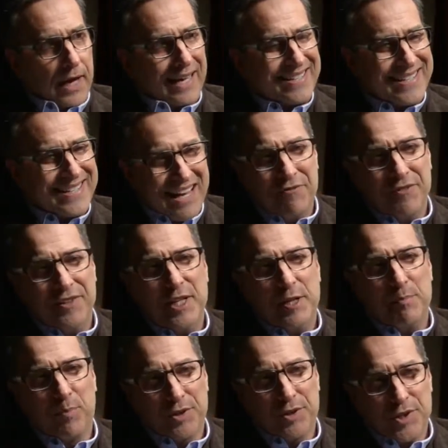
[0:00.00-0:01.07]
a
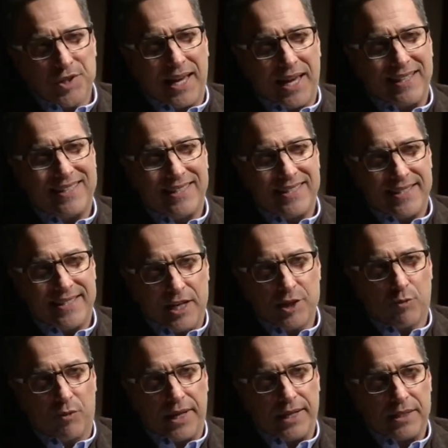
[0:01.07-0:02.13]
70%
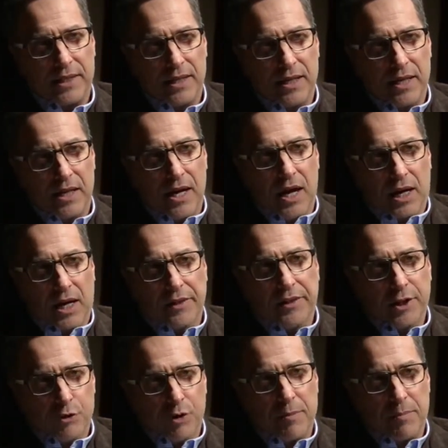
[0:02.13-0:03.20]
success rate. A lot of
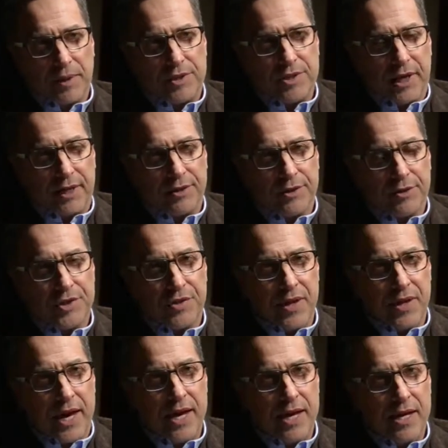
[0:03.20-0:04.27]
the treatment centers,
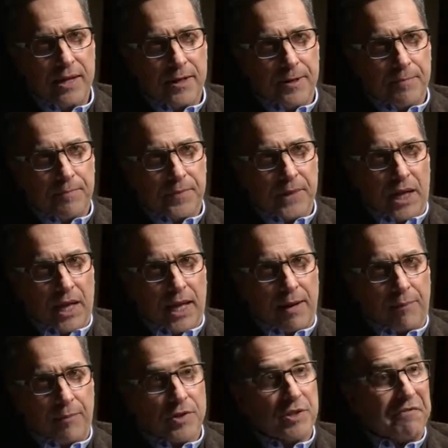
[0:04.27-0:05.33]
they
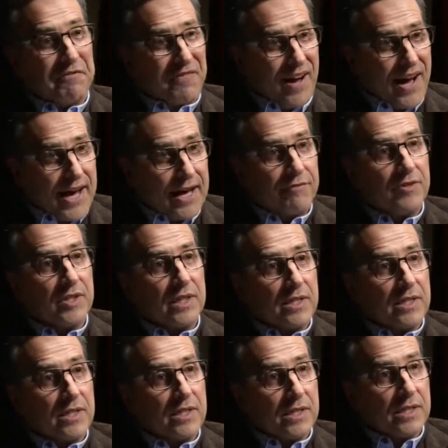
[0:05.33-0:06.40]
claim there's a 5 to
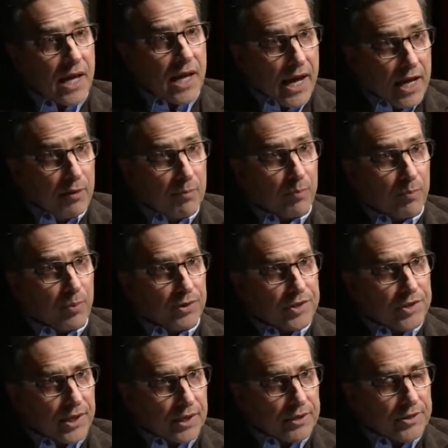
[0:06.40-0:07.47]
10%
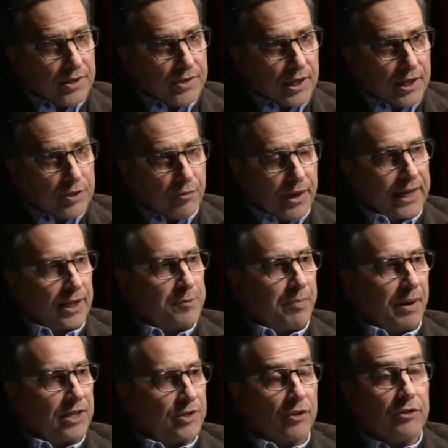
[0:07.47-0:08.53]
success rate, and it's based on
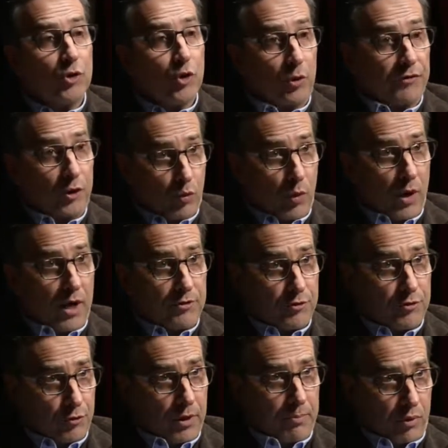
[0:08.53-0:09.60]
sort of the 12-step
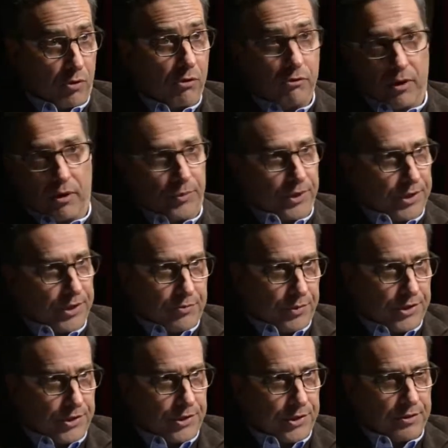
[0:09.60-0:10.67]
program, which is
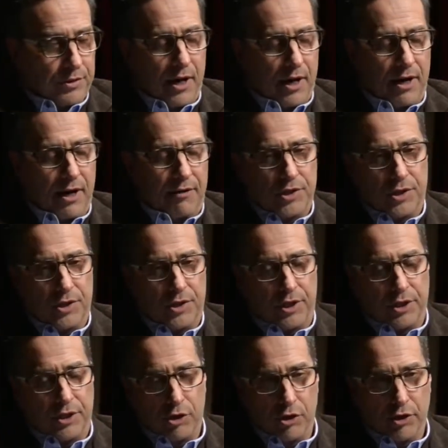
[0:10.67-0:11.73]
obviously good, but a
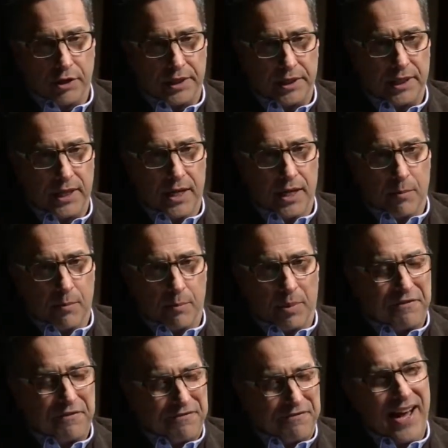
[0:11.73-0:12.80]
5 to 10%
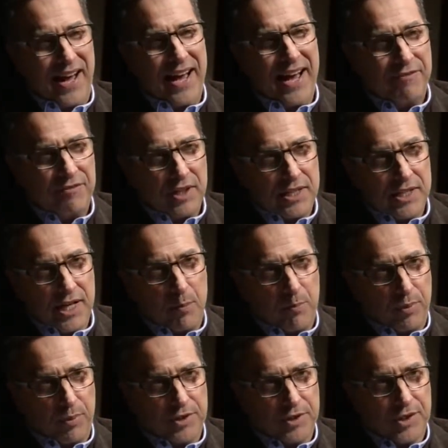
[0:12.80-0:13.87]
success rate
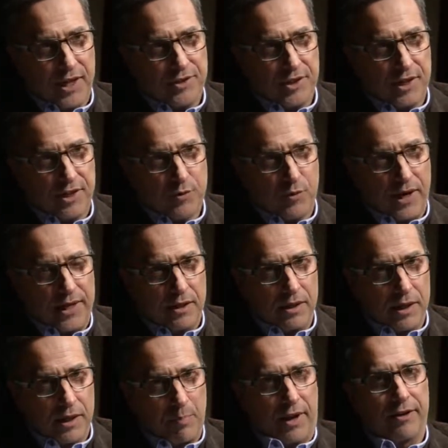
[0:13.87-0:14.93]
compared to a
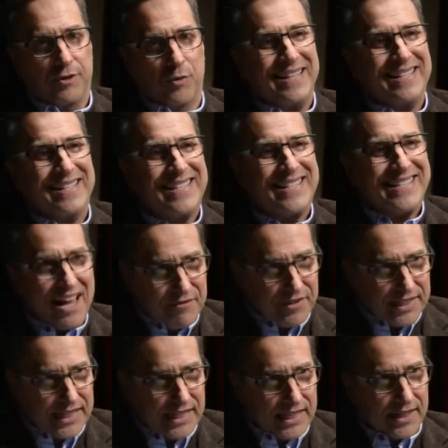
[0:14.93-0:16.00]
70. Now,
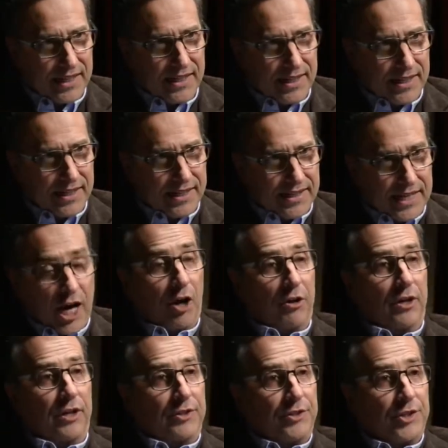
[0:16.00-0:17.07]
just thinking about
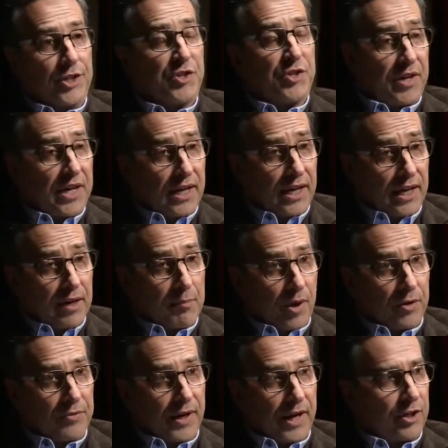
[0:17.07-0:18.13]
that, you'd say,
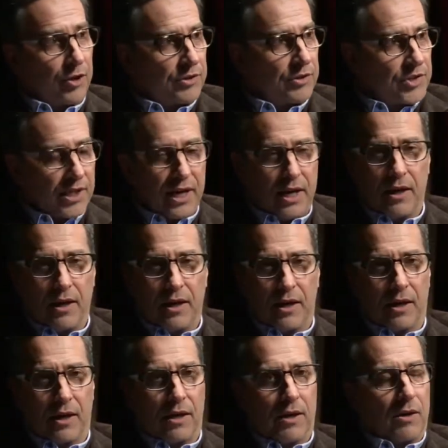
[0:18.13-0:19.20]
why wouldn't you
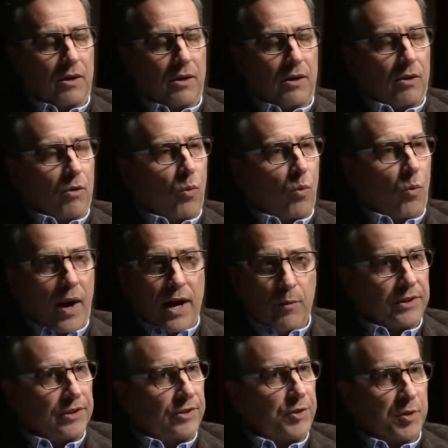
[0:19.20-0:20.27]
support the
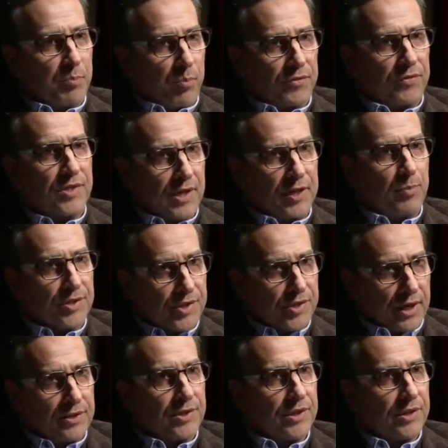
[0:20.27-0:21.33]
70% success rate? Why
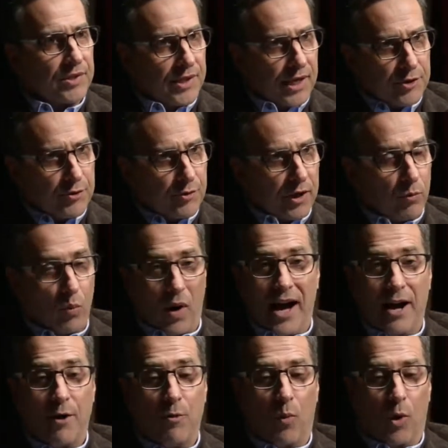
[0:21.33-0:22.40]
won't governments
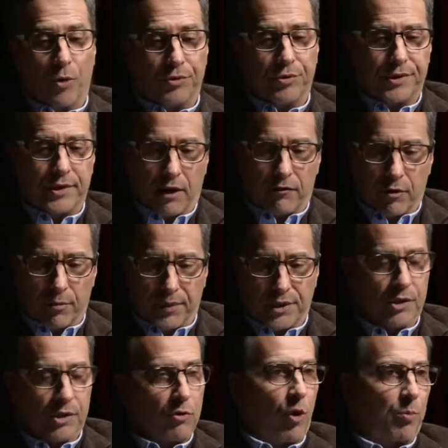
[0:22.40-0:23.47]
and corporations
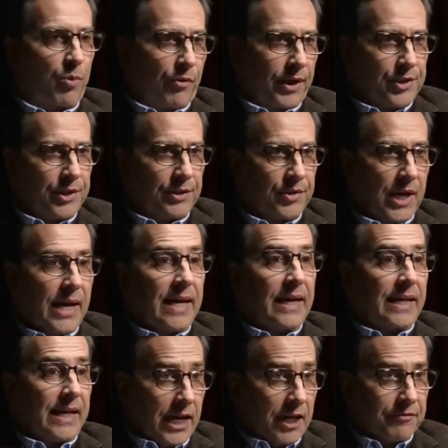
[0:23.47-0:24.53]
give to
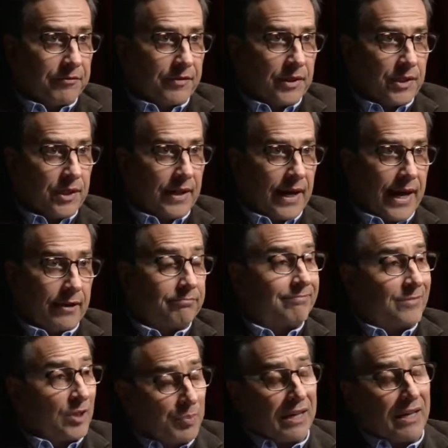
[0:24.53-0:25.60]
that? Well, because it's
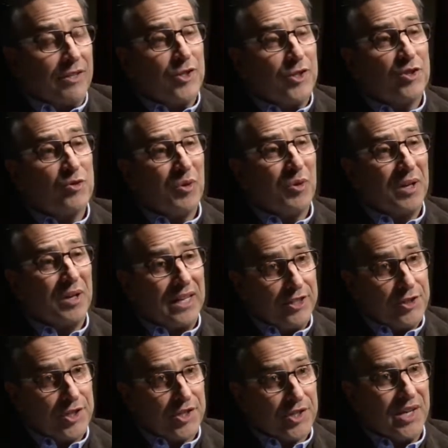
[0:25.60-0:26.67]
religious.
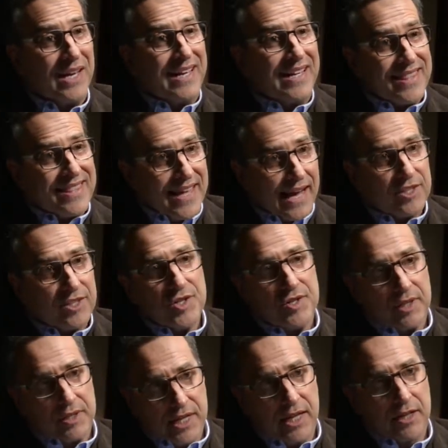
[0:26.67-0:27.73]
That's the tickler.
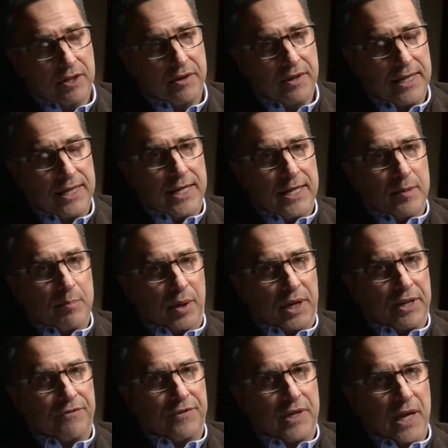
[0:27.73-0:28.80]
But if
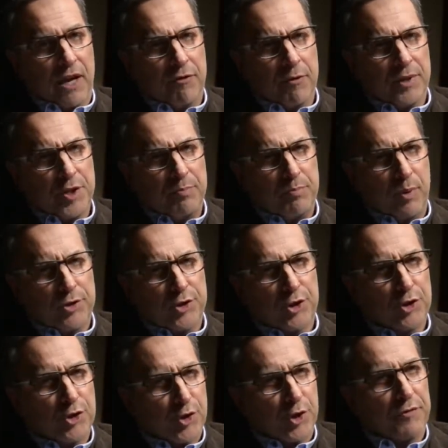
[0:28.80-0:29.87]
government's supposed to serve the
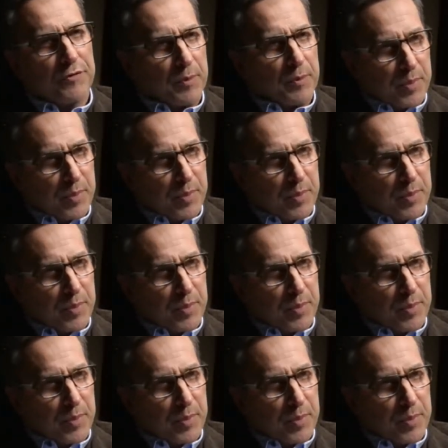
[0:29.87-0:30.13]
people,